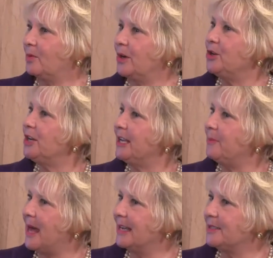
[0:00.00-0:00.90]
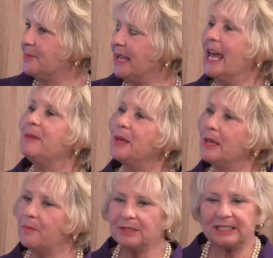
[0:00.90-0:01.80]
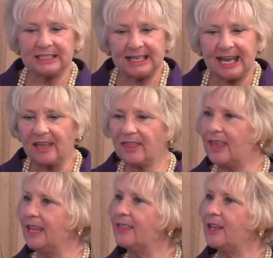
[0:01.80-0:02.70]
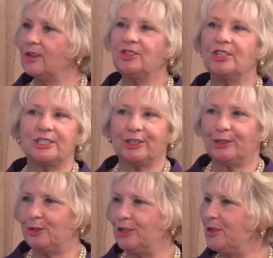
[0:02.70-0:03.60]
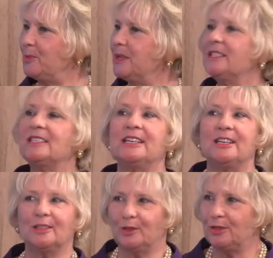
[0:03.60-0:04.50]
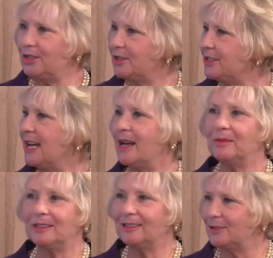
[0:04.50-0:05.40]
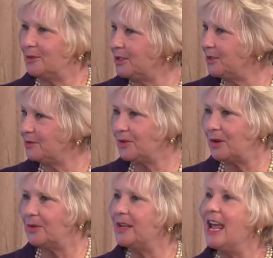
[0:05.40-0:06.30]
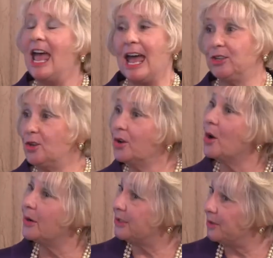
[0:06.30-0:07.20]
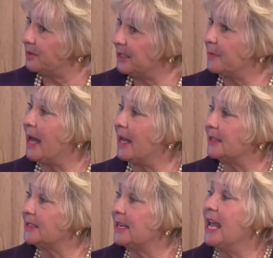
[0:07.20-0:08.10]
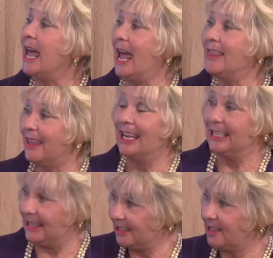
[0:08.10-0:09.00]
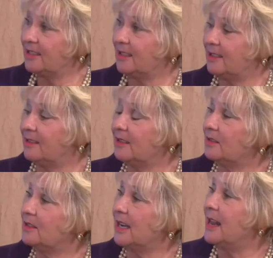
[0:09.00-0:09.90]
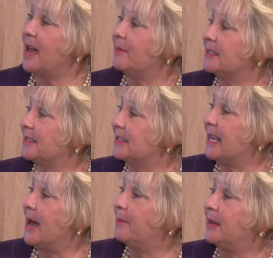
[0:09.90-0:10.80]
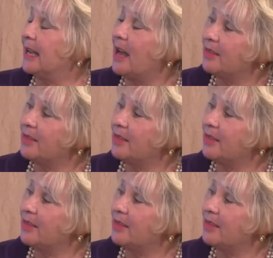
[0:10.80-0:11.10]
When are you going to get back to me? And people today think that you're just glued to your PC, glued to your tablet, glued to your phone, and you're going to respond. Sure. And it, this is a dynamics that's happening.